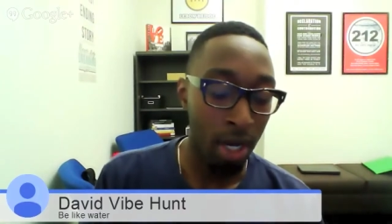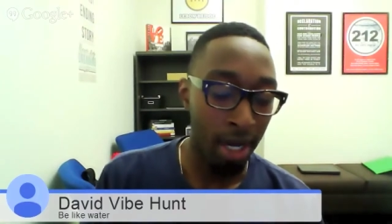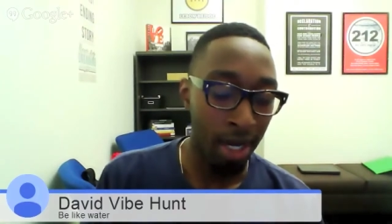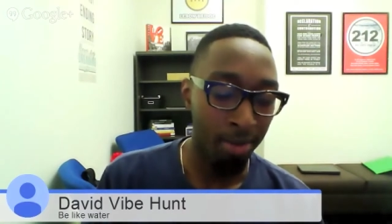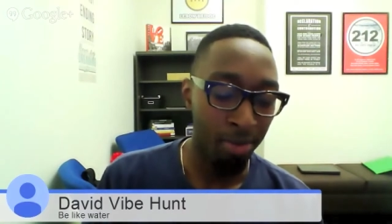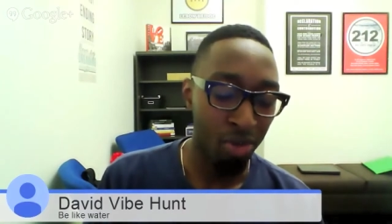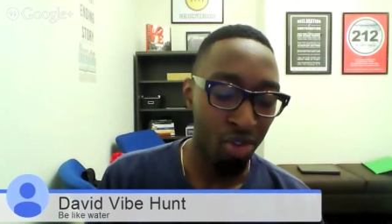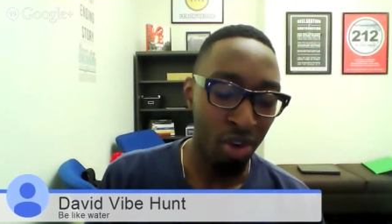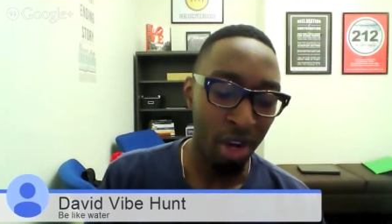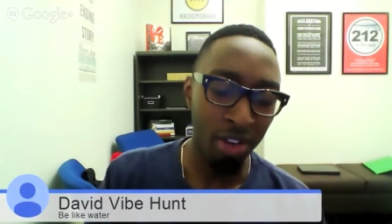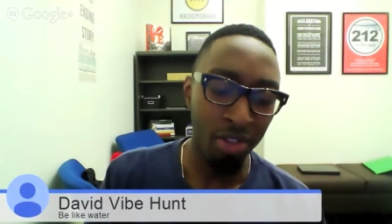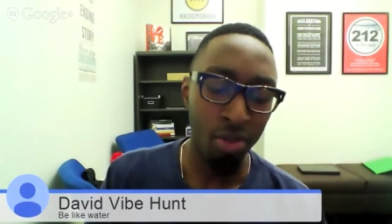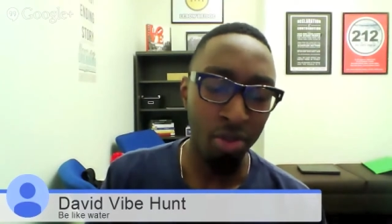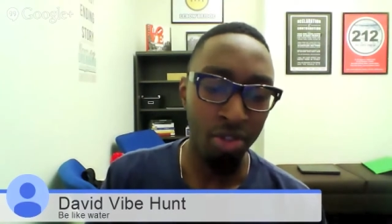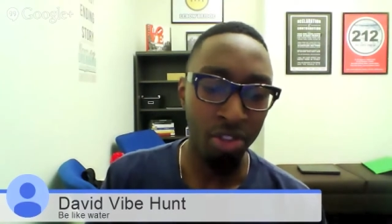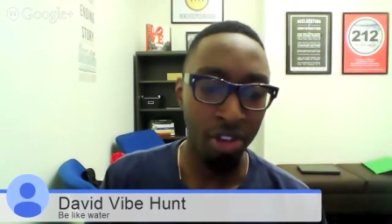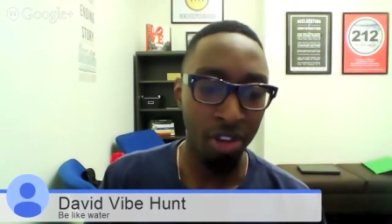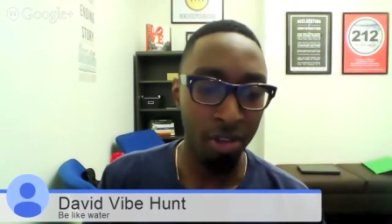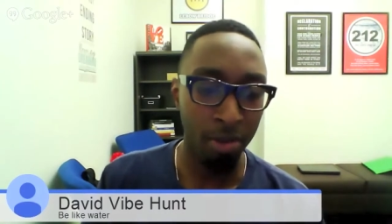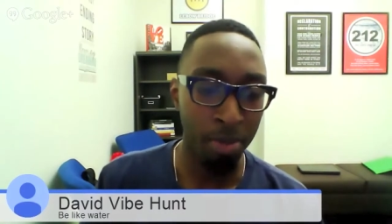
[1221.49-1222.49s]
um, Drexel
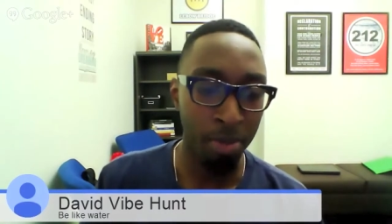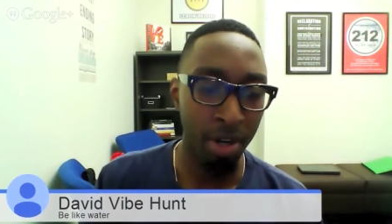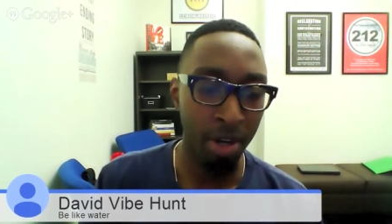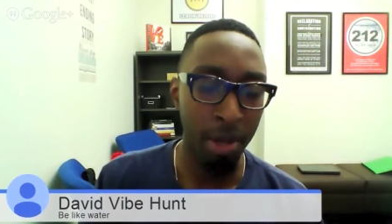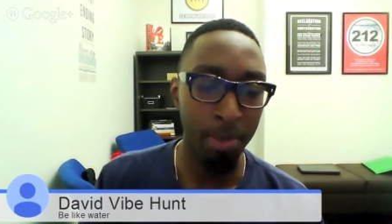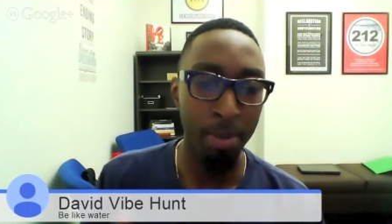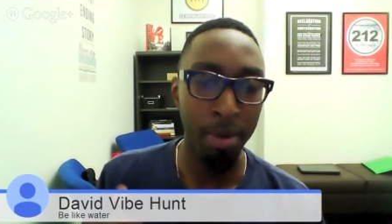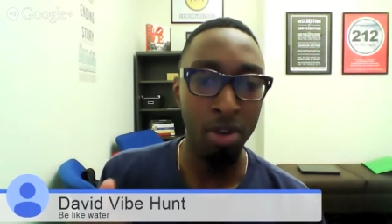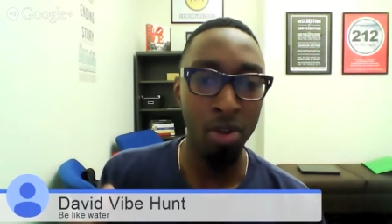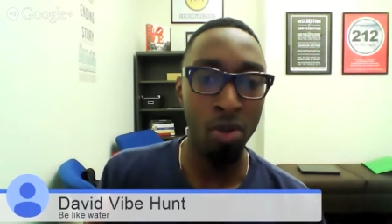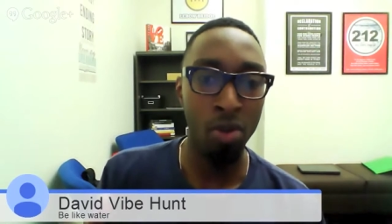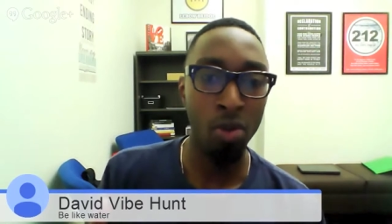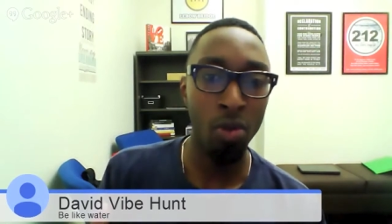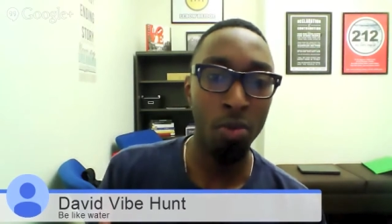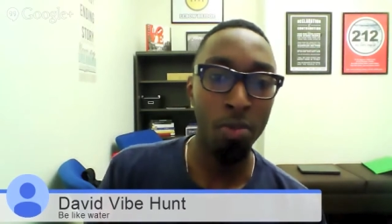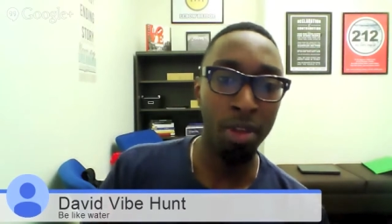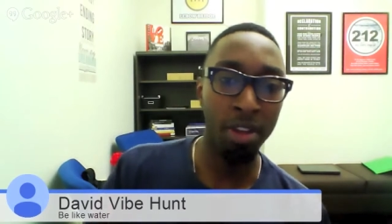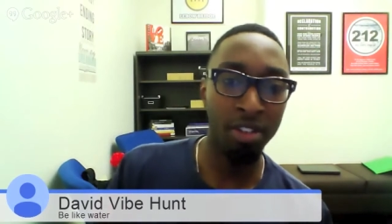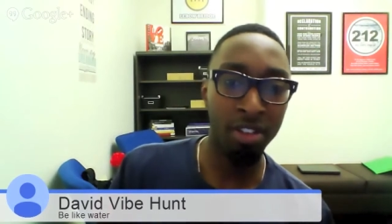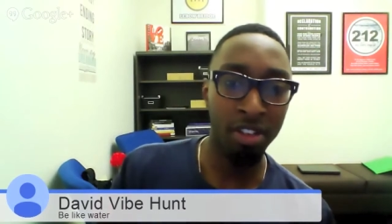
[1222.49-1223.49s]
just put up a new
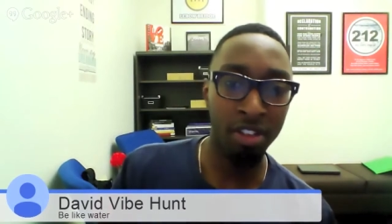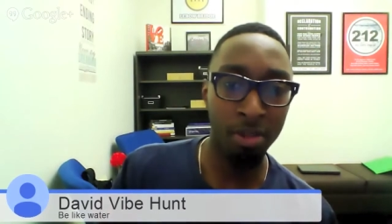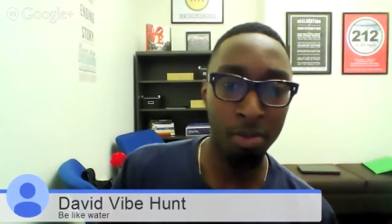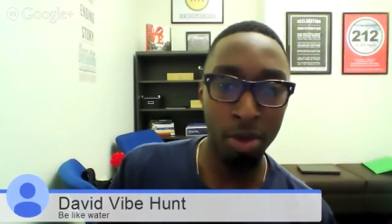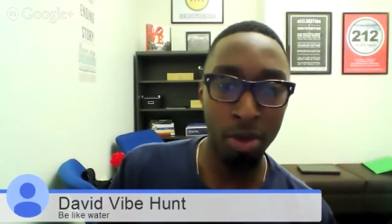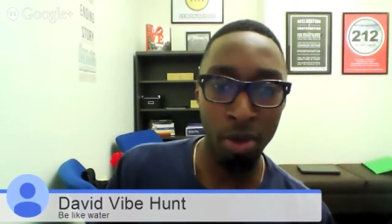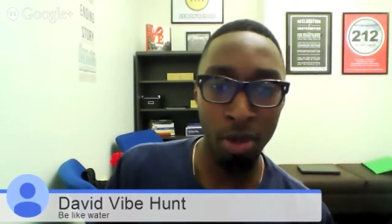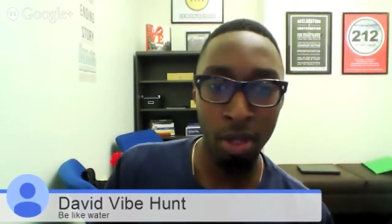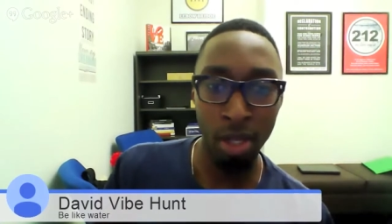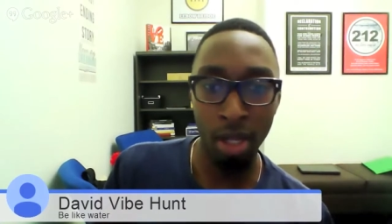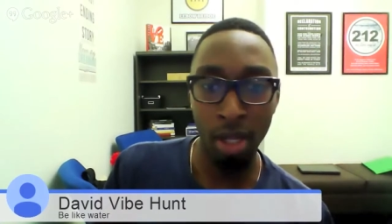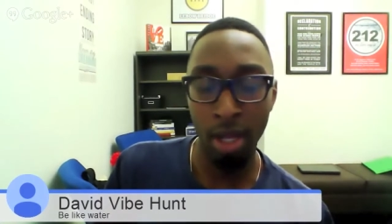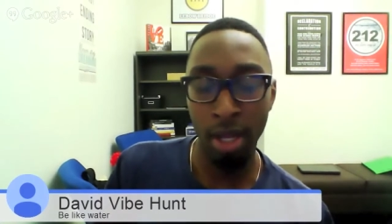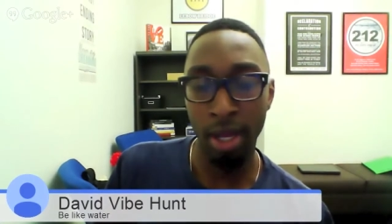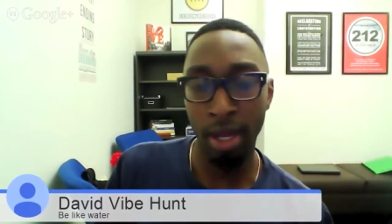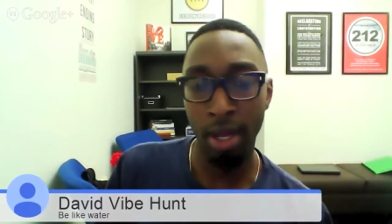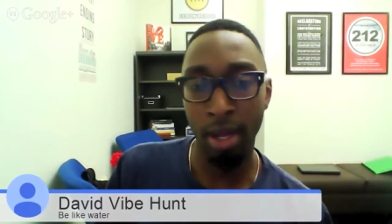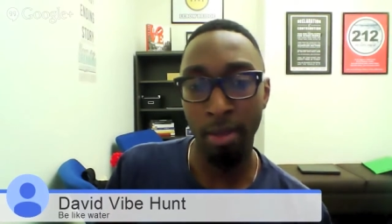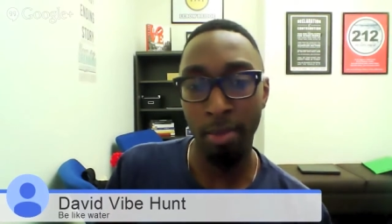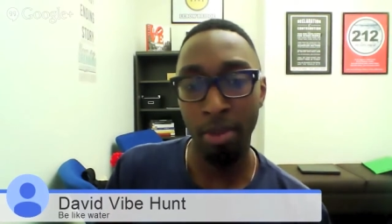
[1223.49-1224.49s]
business building,
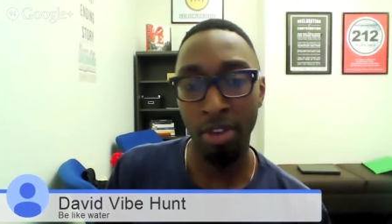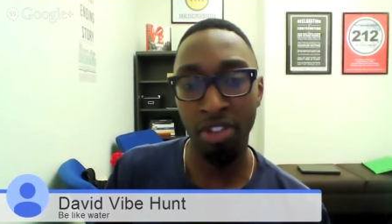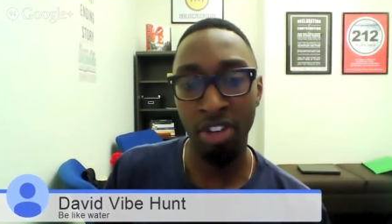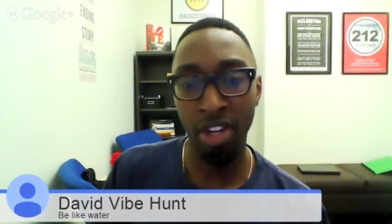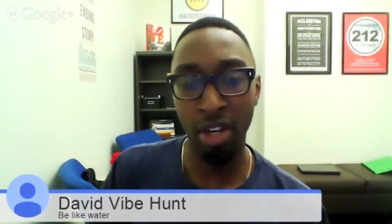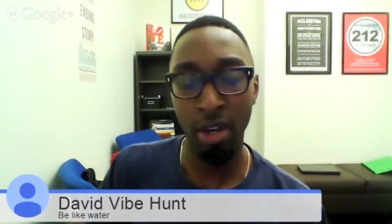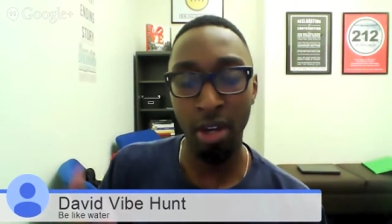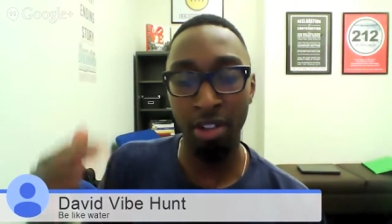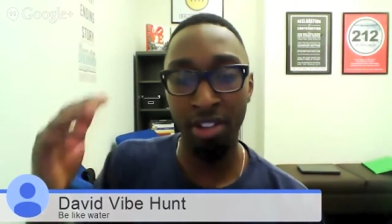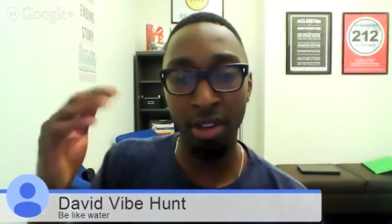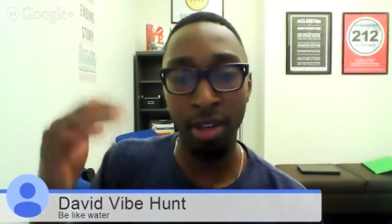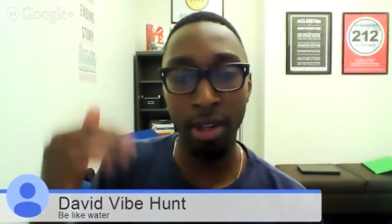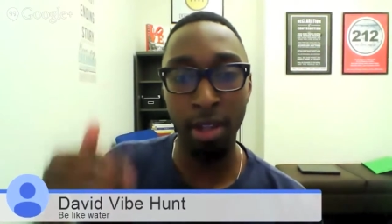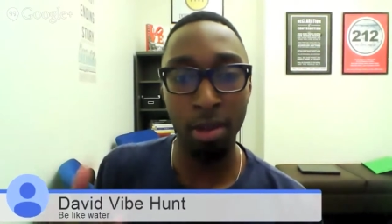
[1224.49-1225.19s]
um, the Gerri C.